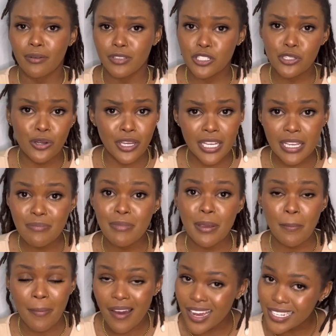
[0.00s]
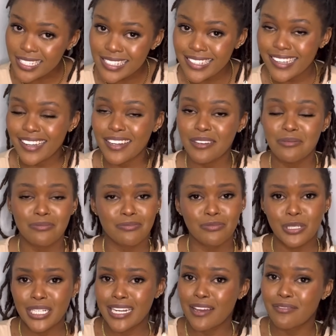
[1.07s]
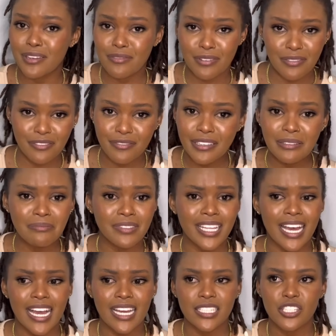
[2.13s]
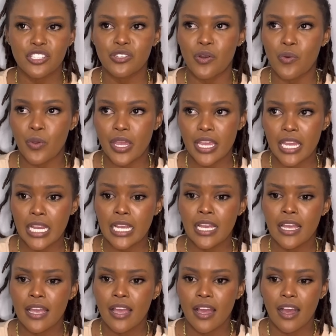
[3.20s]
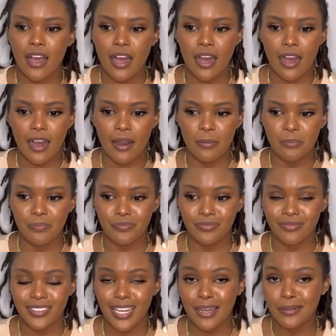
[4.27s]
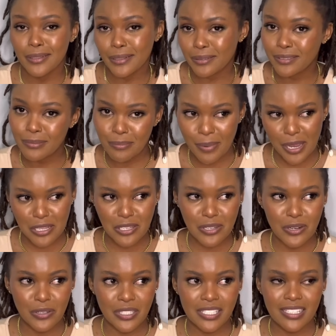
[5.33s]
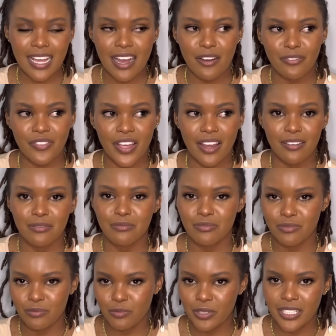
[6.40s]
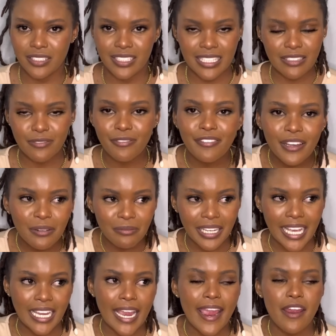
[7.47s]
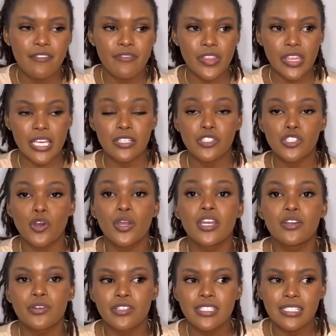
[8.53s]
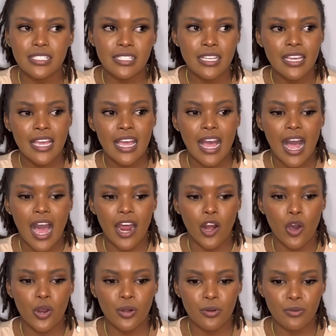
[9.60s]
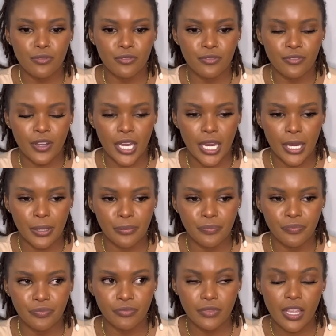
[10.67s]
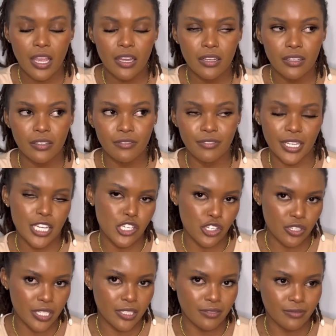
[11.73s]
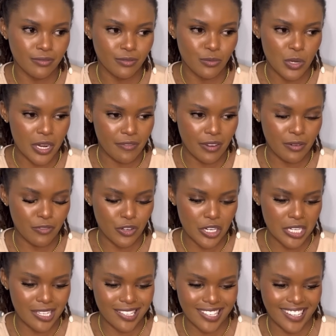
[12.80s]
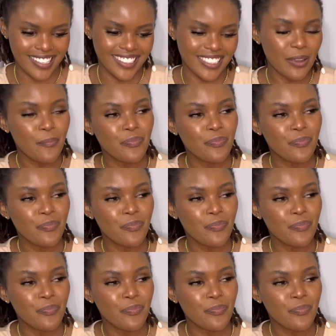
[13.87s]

showing in my pasta, we never even filmed that, showing um, other personal stuff that we didn't film, like everything. So it was a lot of um, vacationing, whatever I've already said.